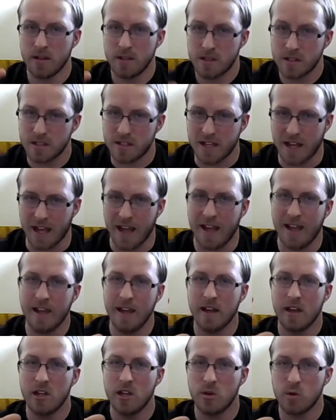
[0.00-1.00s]
today,
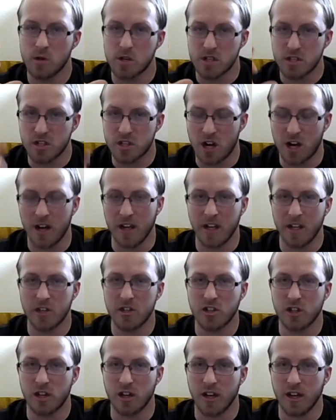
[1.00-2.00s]
you are starting a
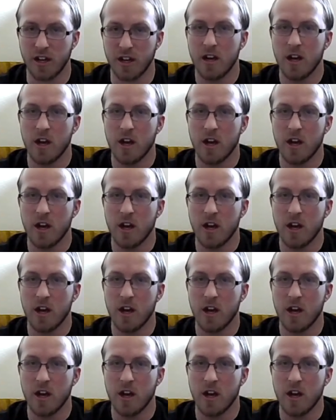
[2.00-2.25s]
journey.